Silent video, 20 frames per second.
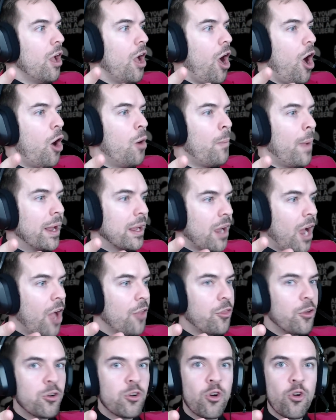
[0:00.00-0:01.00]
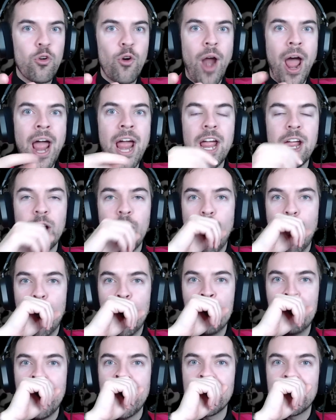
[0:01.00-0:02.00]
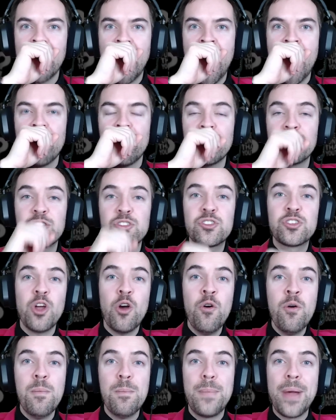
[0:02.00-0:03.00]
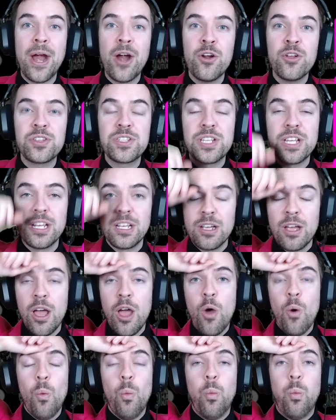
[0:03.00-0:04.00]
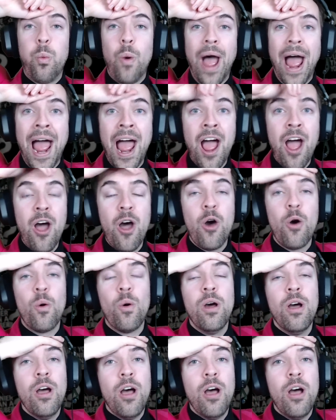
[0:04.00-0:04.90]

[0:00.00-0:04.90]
Oh my god, they're crying. Oh my god, that's so embarrassing. Wow.